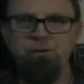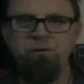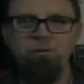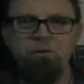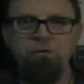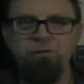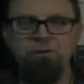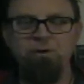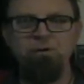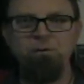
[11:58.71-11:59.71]
who knows if
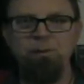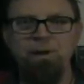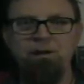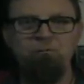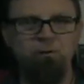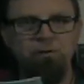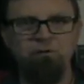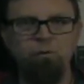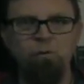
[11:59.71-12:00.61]
they're good or bad. Well, there's